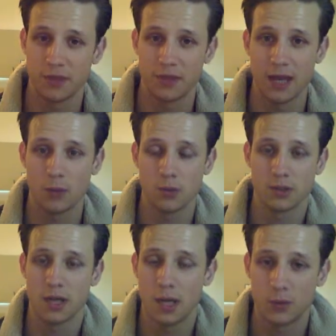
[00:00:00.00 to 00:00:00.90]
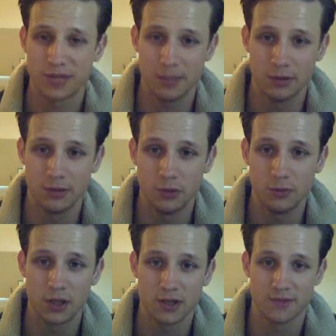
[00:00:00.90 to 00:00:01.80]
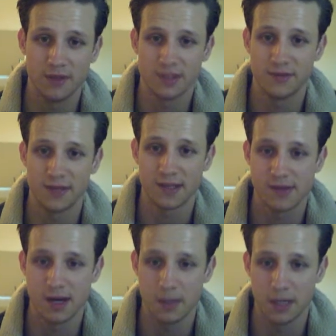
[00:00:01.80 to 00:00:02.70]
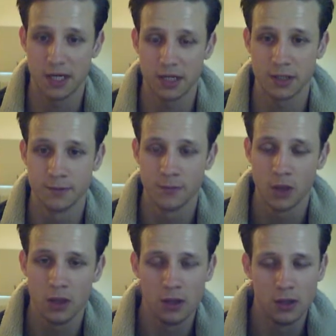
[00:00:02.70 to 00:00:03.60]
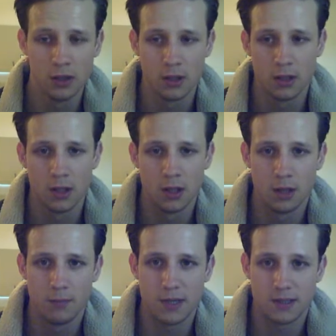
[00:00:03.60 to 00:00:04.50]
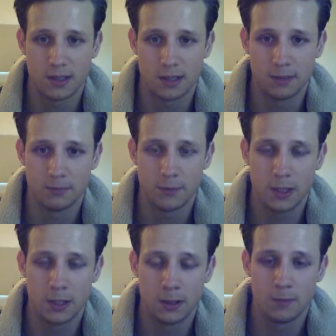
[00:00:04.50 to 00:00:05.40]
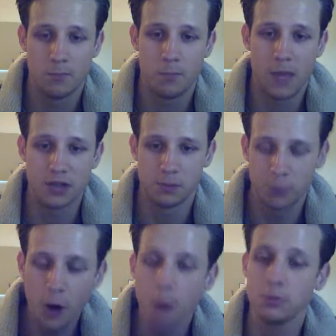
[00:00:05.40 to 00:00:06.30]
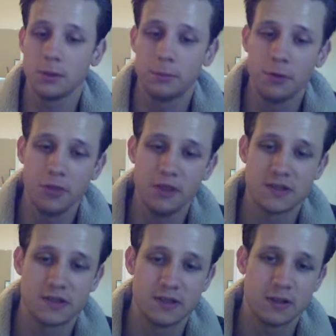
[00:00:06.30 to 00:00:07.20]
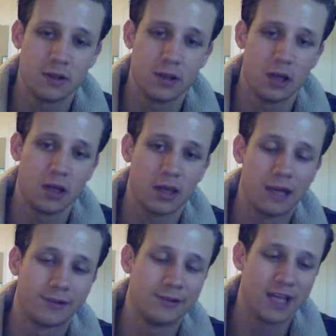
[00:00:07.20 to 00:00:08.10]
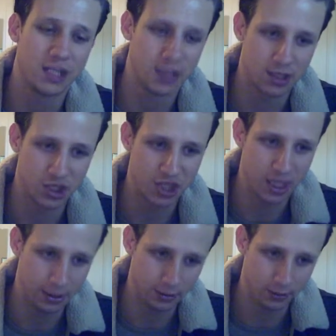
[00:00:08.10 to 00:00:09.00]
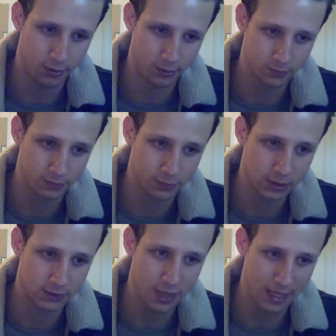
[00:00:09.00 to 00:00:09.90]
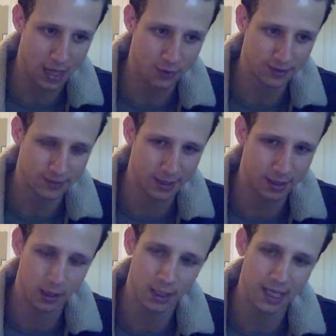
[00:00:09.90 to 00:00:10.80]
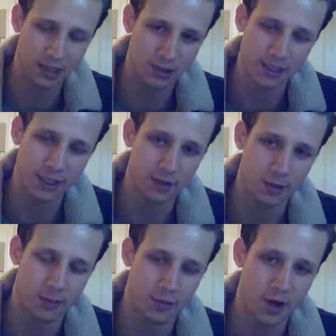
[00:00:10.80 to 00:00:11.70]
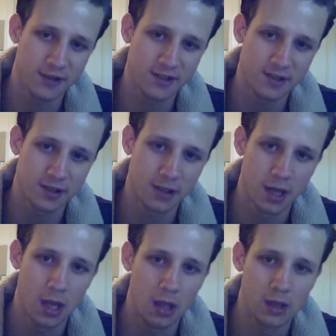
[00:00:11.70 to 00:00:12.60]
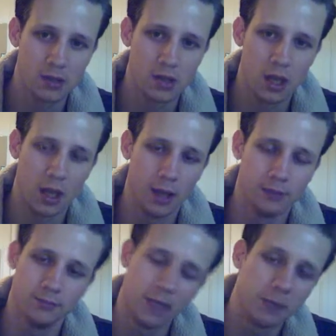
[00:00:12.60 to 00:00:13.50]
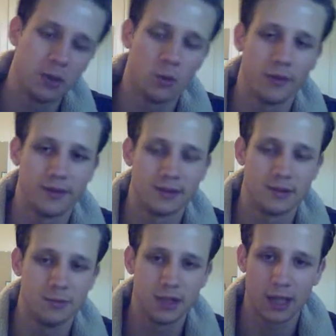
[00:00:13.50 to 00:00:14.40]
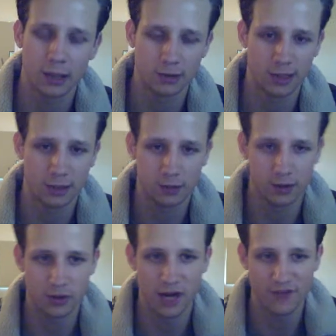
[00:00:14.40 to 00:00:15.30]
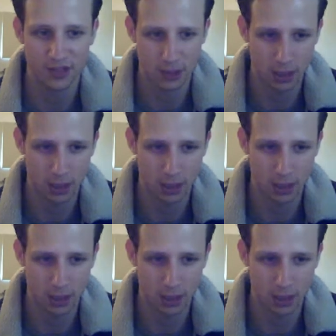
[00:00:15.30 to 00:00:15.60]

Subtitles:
that I was able to do because of this fix that I made here. Basically, I should probably put this calculation in the shader though, because right now it's being calculated on the processor. Maybe you want it to be calculated on the graphics card, I